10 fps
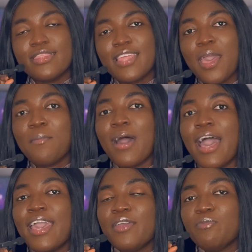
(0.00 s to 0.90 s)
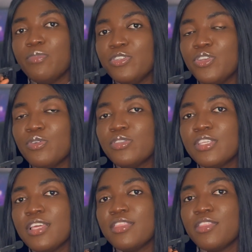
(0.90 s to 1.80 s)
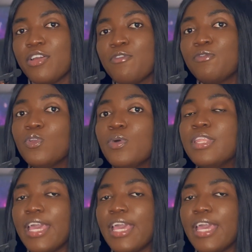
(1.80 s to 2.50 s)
thereby reducing their fluid